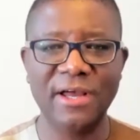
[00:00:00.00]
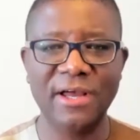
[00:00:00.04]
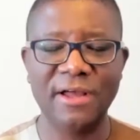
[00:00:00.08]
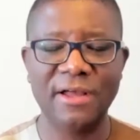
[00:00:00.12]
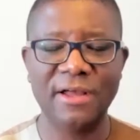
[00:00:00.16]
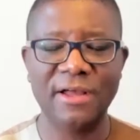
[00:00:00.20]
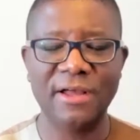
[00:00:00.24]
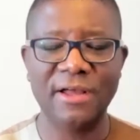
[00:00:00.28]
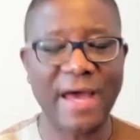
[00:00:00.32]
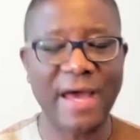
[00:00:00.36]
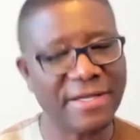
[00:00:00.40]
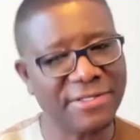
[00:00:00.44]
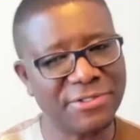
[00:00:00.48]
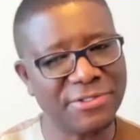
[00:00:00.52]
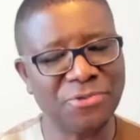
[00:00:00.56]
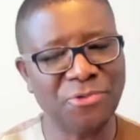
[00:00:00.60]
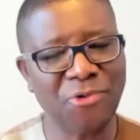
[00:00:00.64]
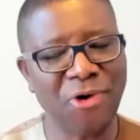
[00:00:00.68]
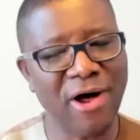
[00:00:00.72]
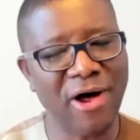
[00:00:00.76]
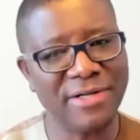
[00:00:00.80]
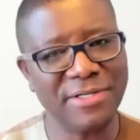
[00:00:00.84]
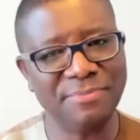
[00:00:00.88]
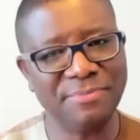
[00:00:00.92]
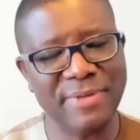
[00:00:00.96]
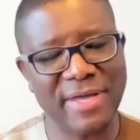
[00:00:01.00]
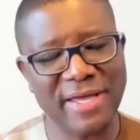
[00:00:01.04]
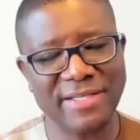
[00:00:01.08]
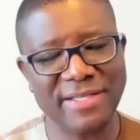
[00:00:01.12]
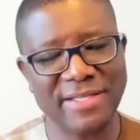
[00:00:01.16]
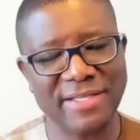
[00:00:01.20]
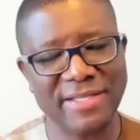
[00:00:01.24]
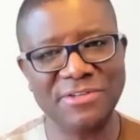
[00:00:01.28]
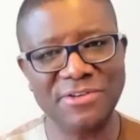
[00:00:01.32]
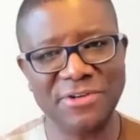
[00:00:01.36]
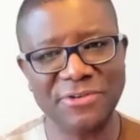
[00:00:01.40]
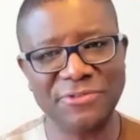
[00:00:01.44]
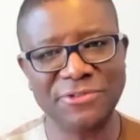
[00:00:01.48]
That's what makes
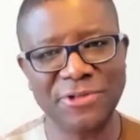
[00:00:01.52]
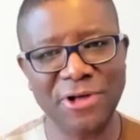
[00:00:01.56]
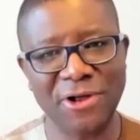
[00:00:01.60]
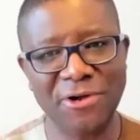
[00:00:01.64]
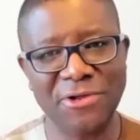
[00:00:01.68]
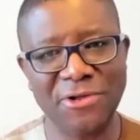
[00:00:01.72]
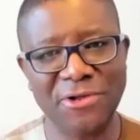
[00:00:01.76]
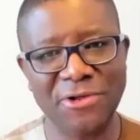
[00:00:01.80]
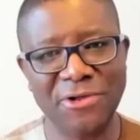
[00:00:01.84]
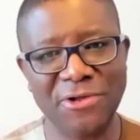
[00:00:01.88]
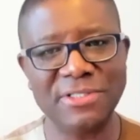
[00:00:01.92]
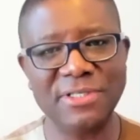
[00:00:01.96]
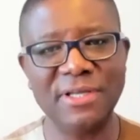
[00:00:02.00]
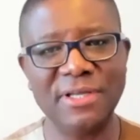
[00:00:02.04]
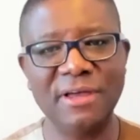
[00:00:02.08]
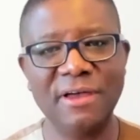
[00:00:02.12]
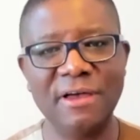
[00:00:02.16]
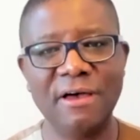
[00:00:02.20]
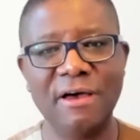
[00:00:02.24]
driftology